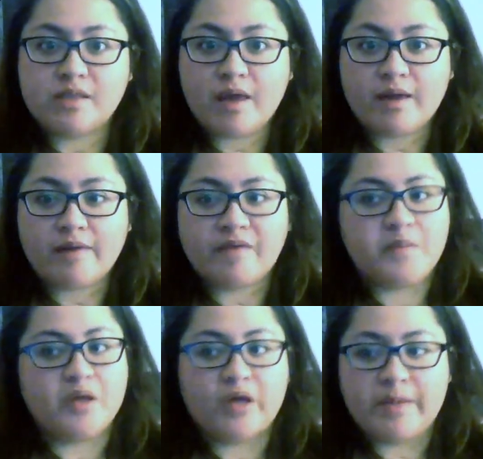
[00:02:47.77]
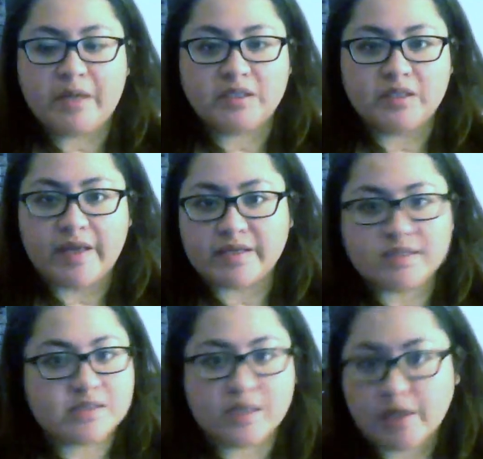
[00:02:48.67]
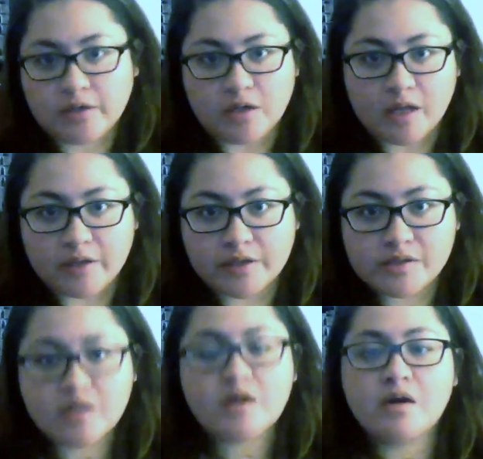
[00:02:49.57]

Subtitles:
and the bill came out to like $1,600.